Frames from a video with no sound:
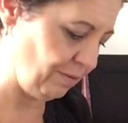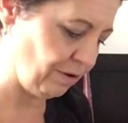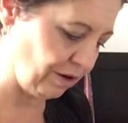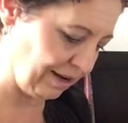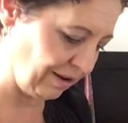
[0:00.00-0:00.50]
we're
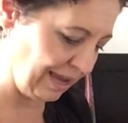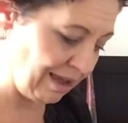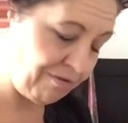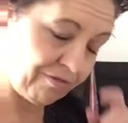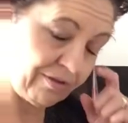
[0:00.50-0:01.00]
on our
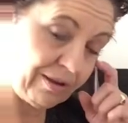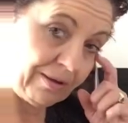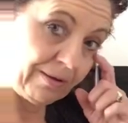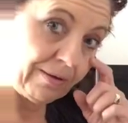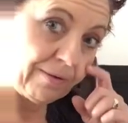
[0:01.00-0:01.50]

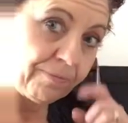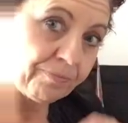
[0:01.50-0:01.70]
F,